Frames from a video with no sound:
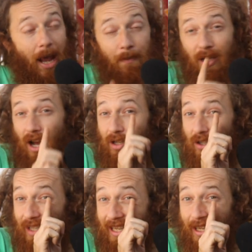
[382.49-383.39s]
and
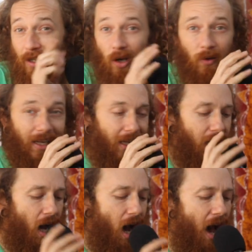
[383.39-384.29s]
beyond your ego
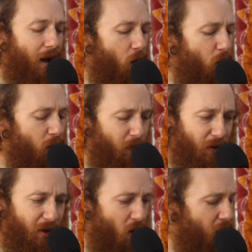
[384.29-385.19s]
getting caught
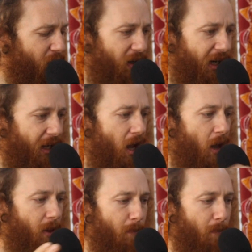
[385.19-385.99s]
over and over again,